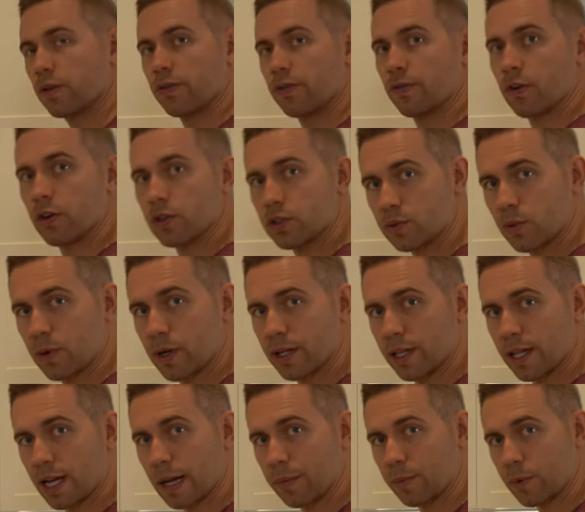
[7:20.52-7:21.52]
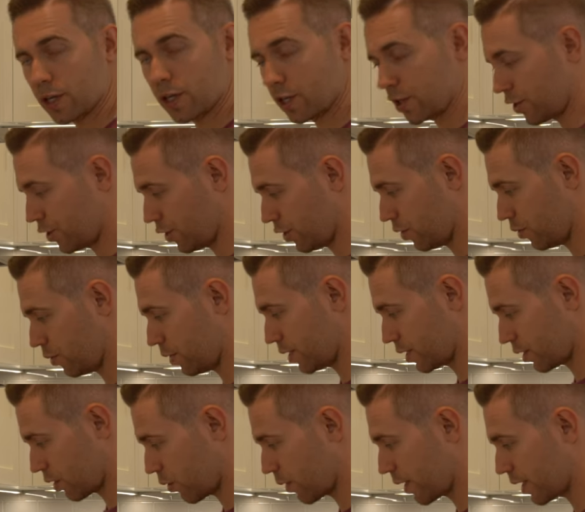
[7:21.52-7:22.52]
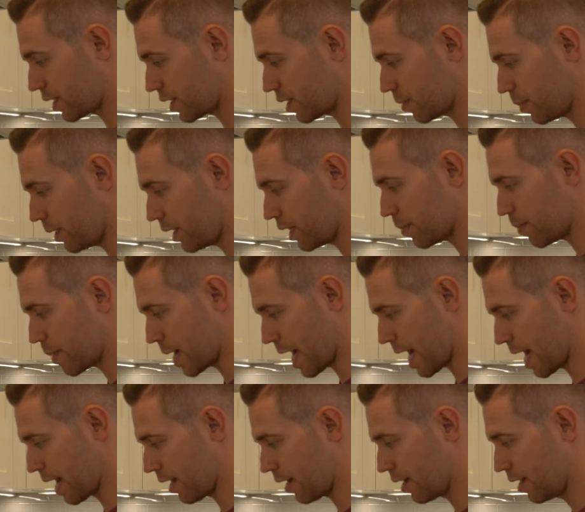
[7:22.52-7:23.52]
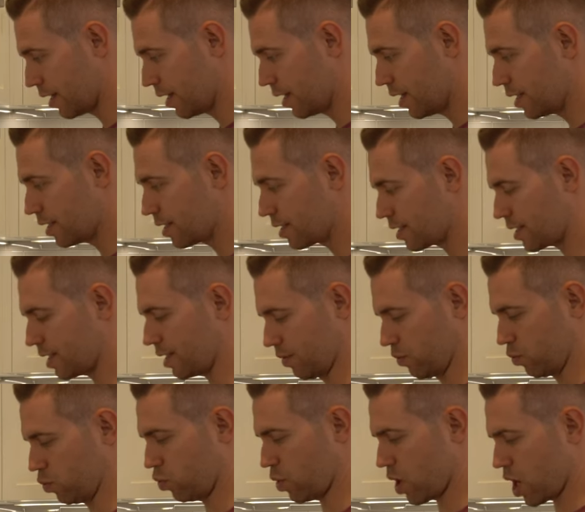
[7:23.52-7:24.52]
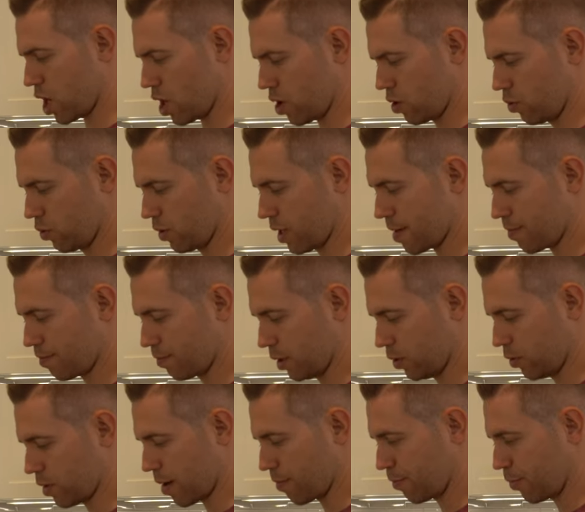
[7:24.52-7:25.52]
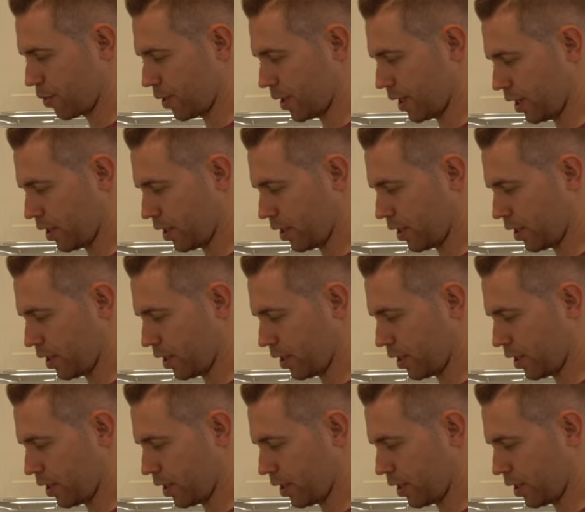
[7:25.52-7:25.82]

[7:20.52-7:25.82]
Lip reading: the first one that I'm gonna do is going to be the pan. Woo, that blew up pretty